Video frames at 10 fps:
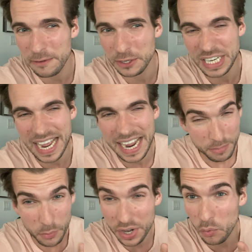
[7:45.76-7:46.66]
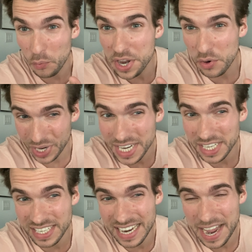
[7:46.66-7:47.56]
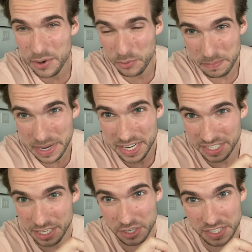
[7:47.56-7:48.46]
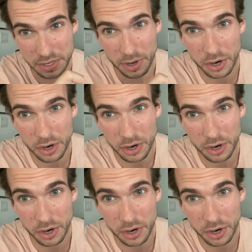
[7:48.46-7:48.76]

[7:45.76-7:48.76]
for today, but within a week, what I did today would be considered a zero.